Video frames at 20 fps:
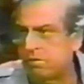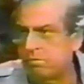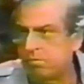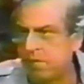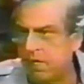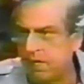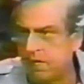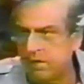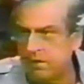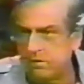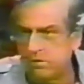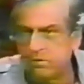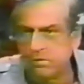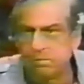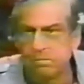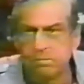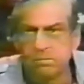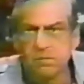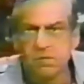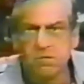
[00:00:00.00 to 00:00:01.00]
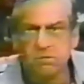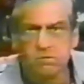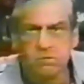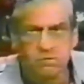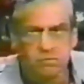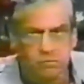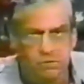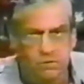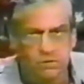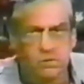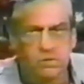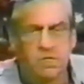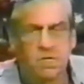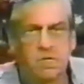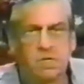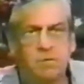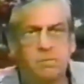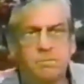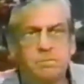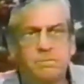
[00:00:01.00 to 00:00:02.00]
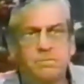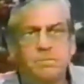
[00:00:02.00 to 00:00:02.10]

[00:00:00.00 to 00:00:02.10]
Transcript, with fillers: banks for the first time.